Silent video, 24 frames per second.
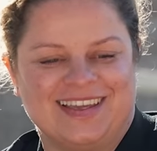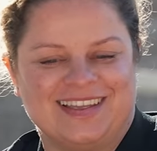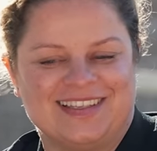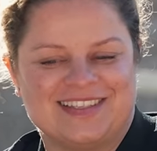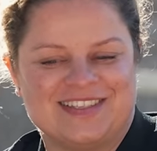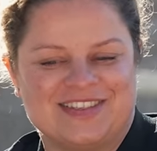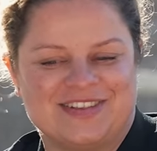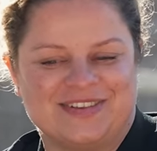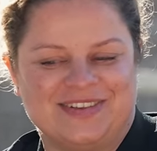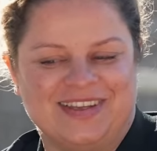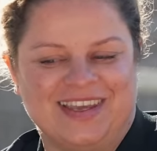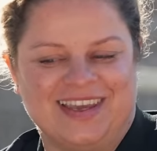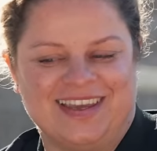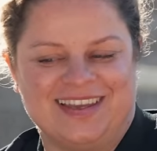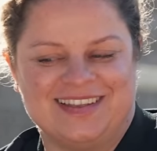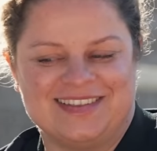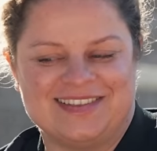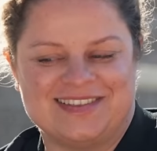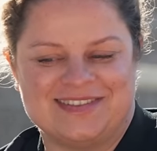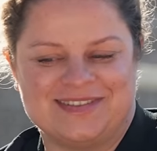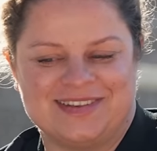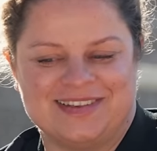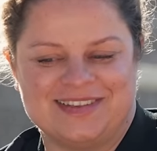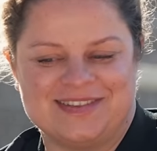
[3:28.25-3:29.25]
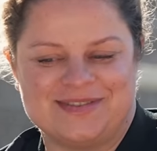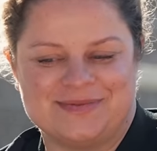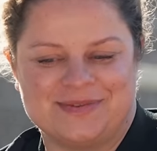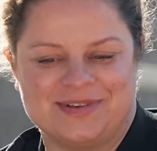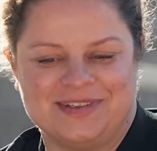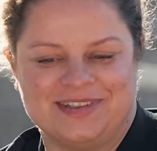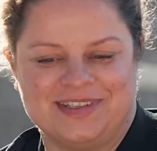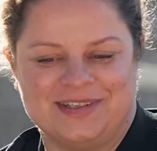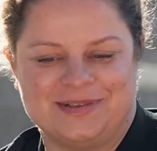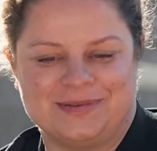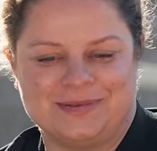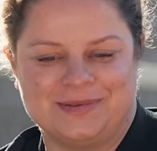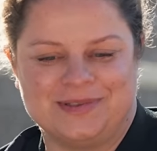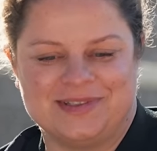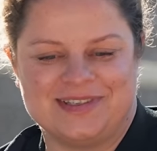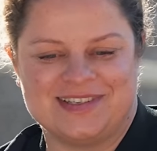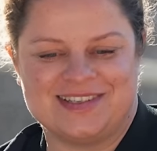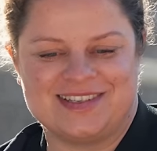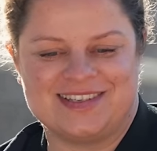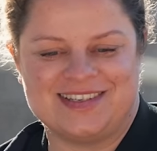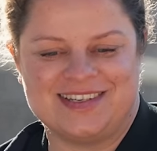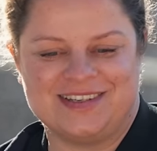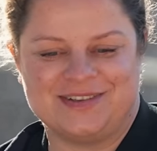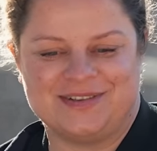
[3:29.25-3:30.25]
So yeah, it's really cool to
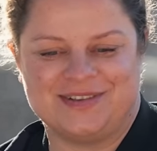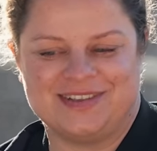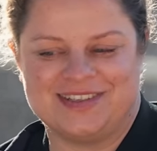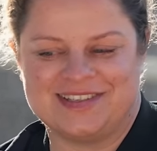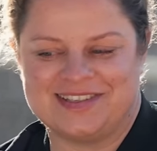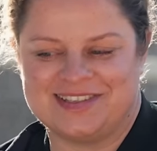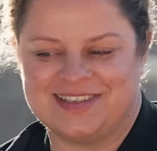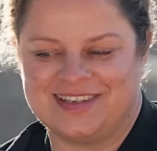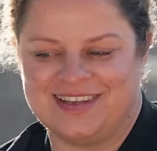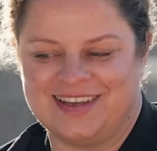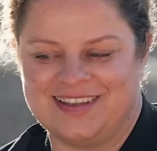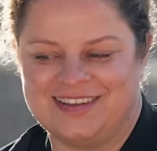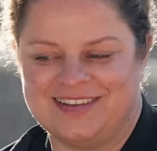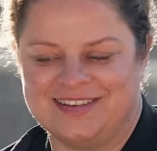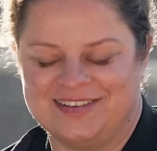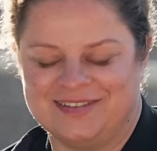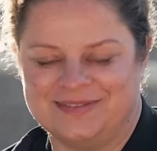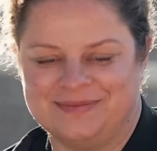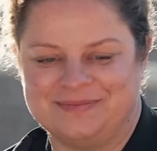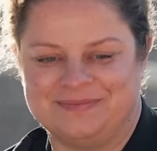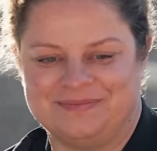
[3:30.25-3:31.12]
see all this together.